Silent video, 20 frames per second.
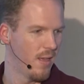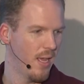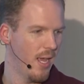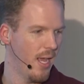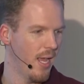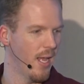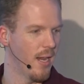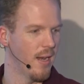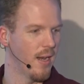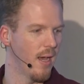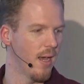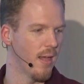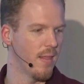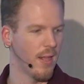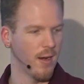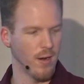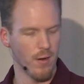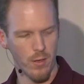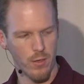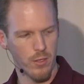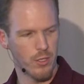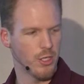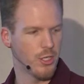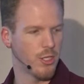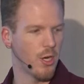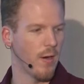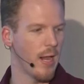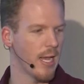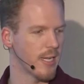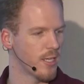And uh, then it'll just
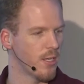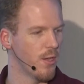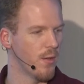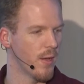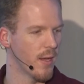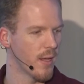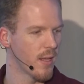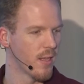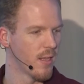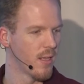start executing.